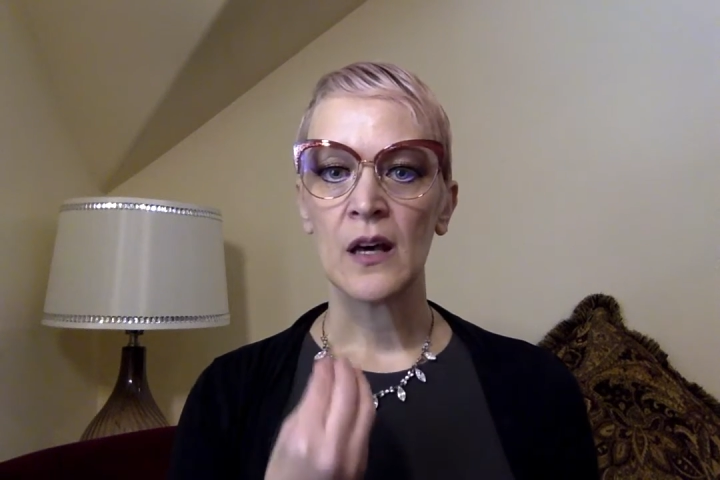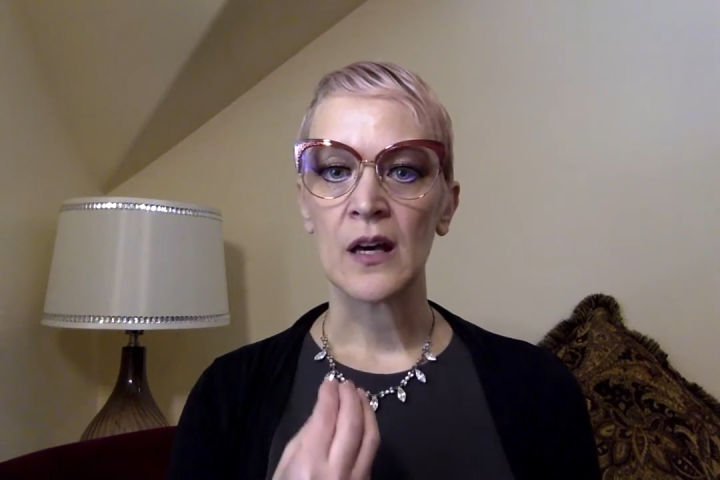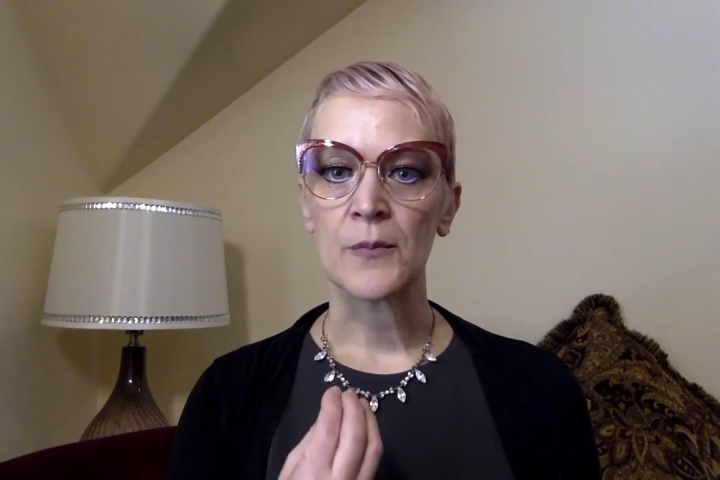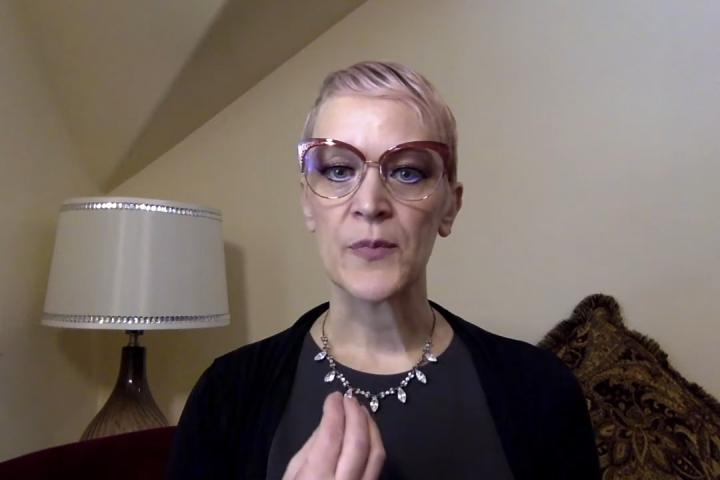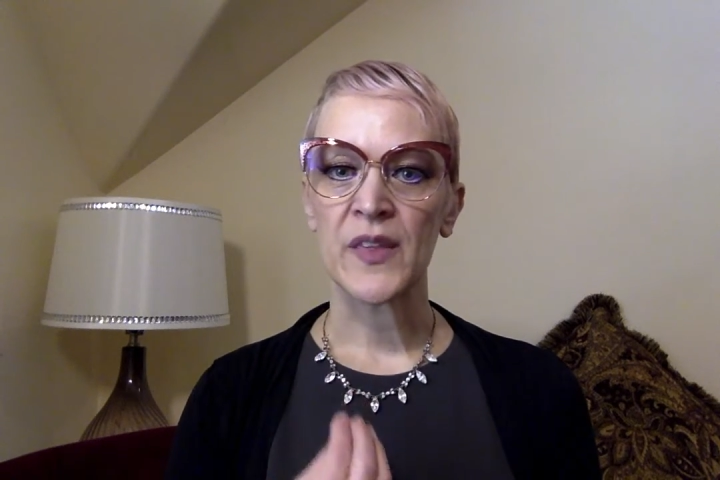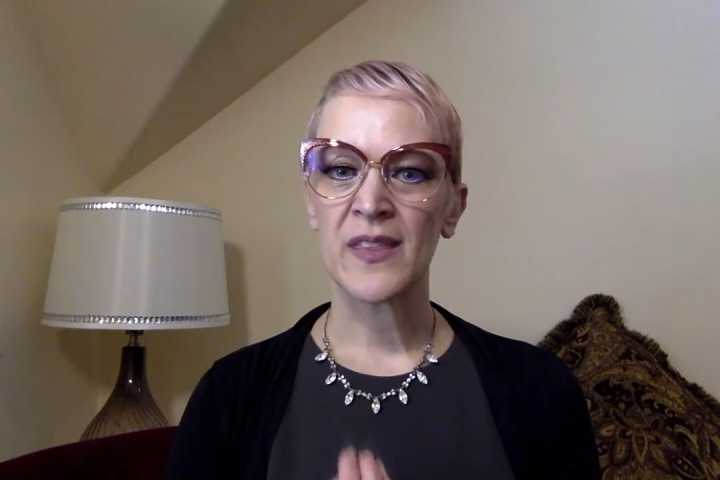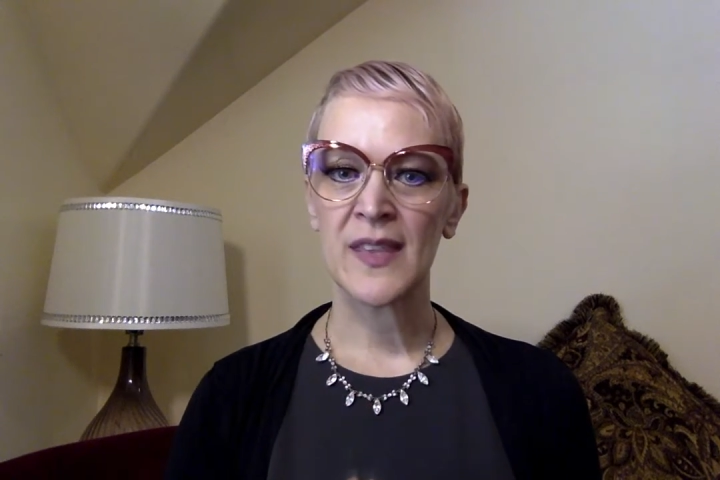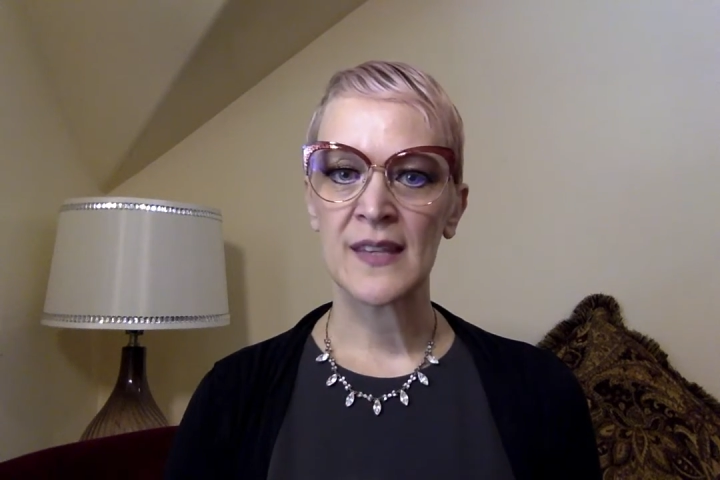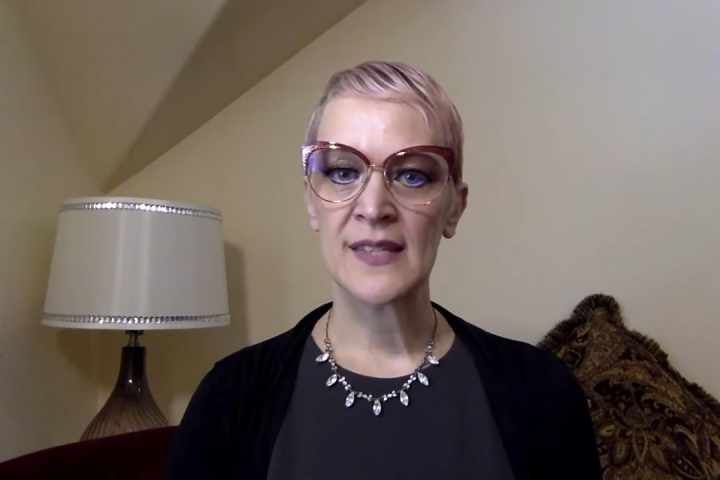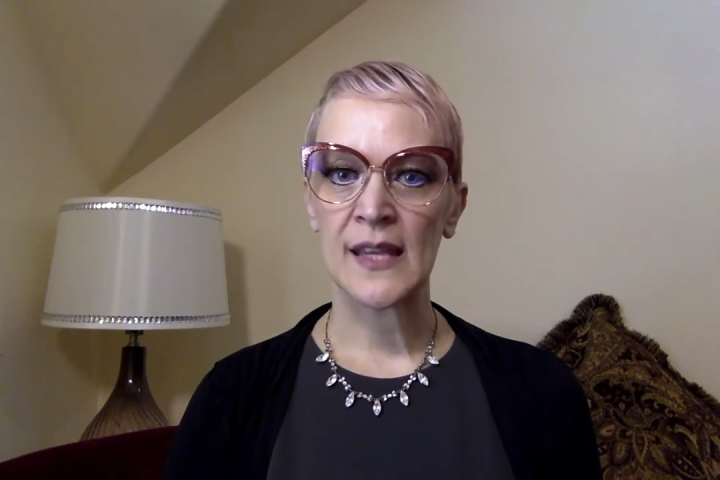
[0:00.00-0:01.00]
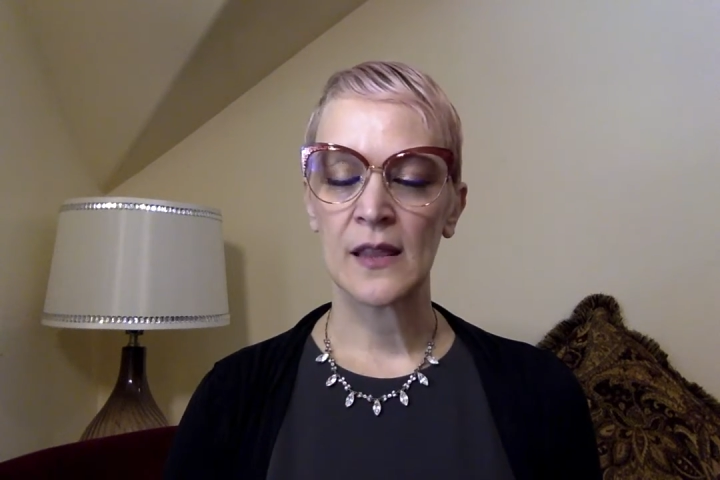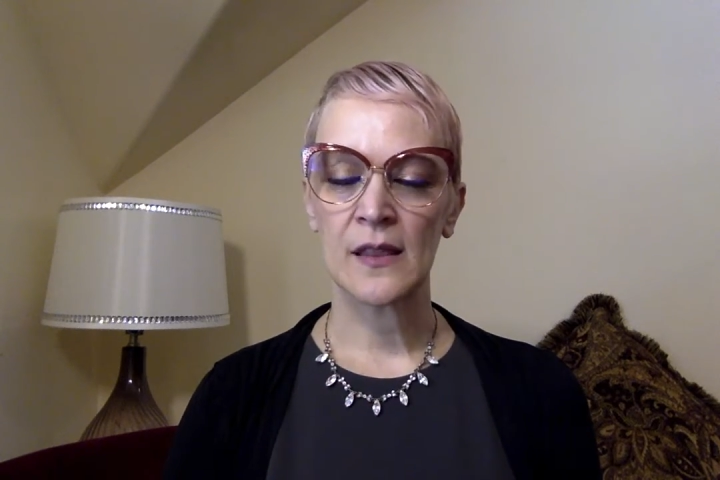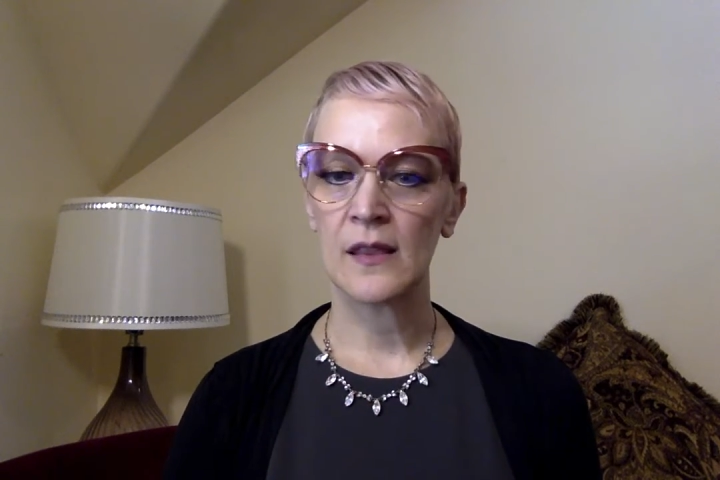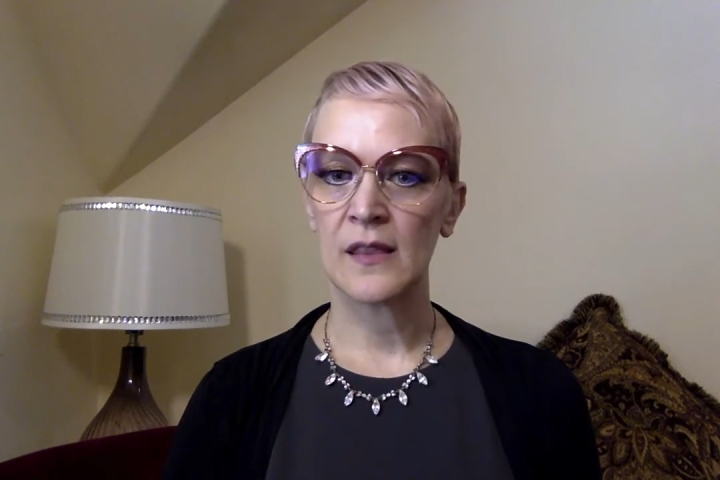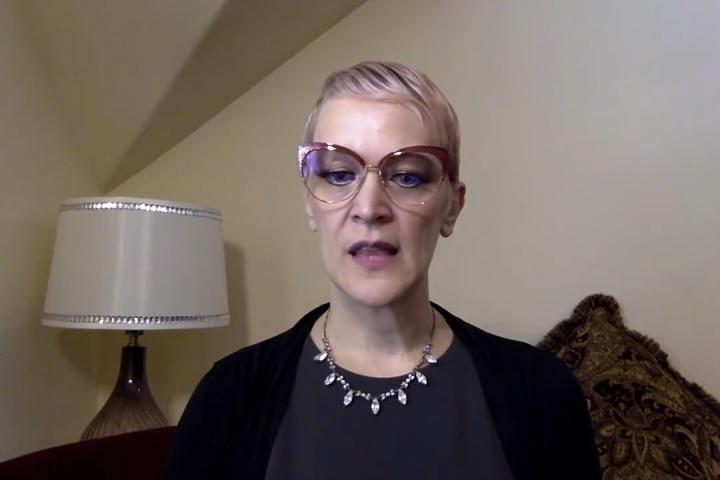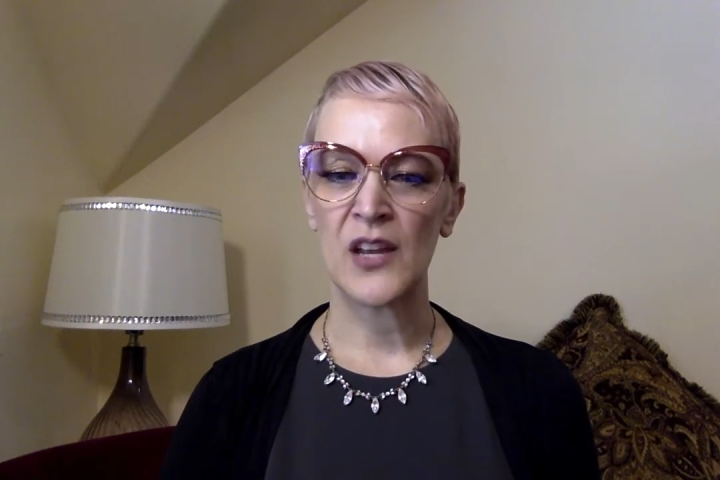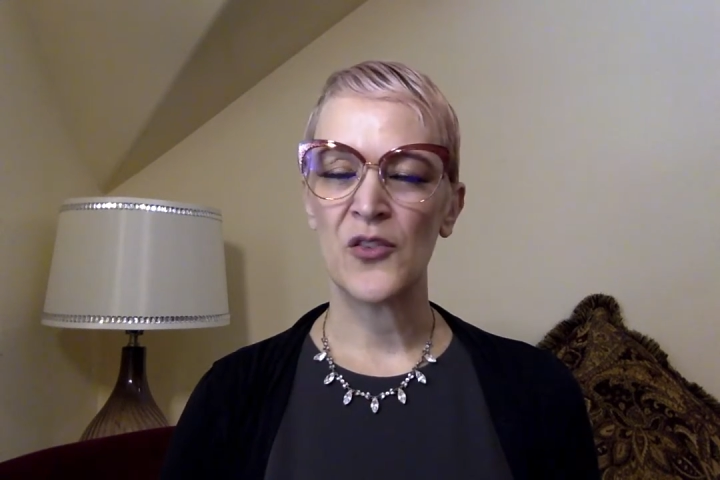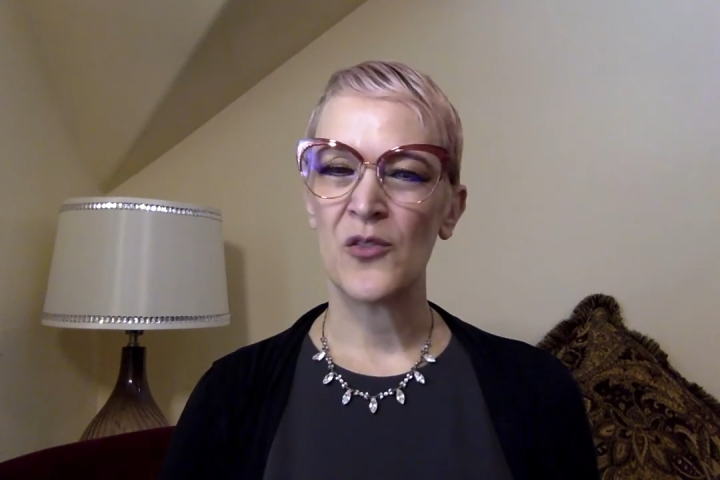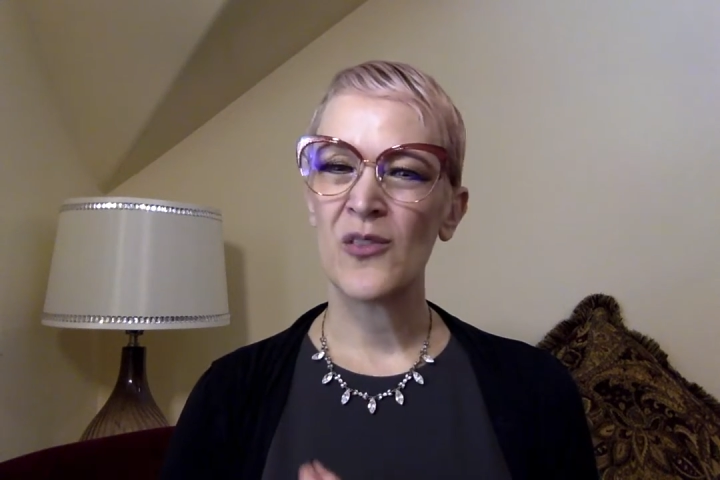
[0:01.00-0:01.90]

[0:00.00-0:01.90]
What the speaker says: things that